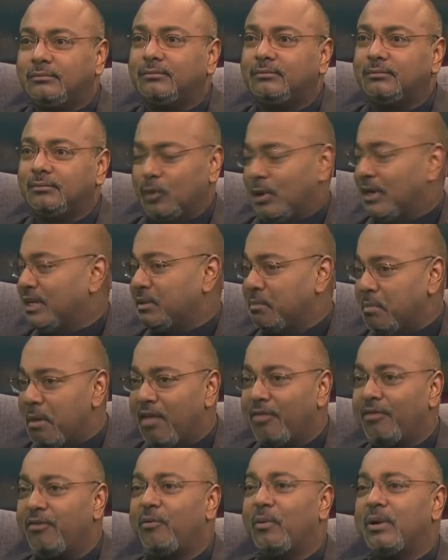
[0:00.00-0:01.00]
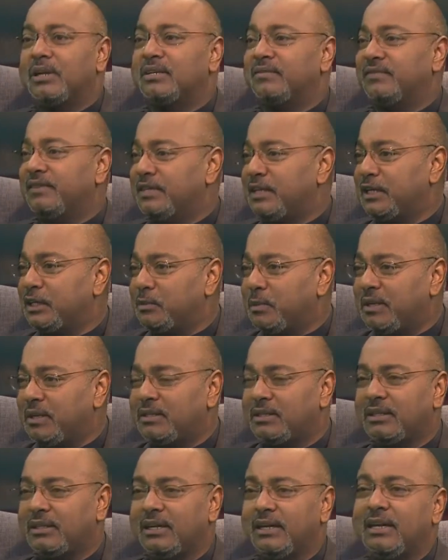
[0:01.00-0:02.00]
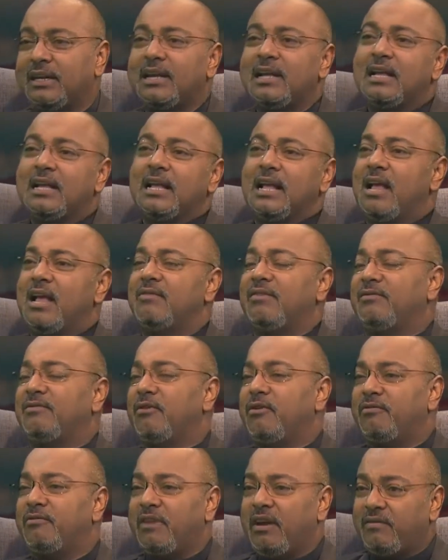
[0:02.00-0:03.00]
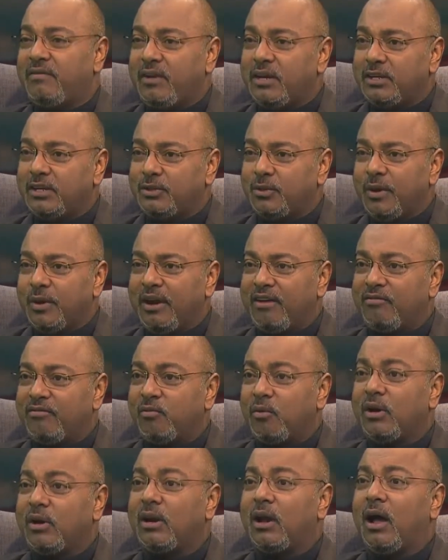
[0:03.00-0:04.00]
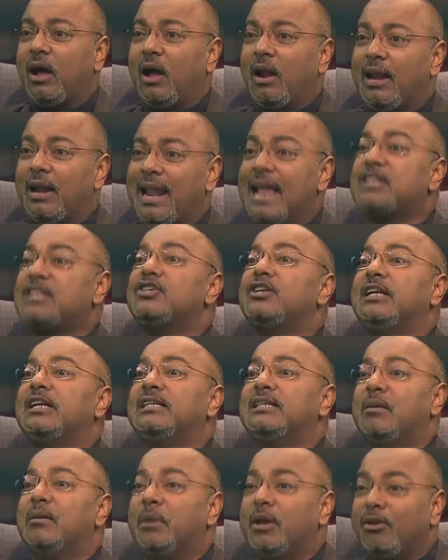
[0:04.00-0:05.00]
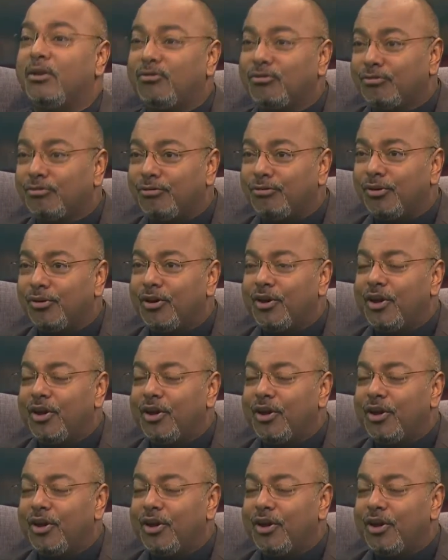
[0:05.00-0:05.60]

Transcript: Once a month, once every 6 months, and then every 4 or 5 years you have what are national examinations,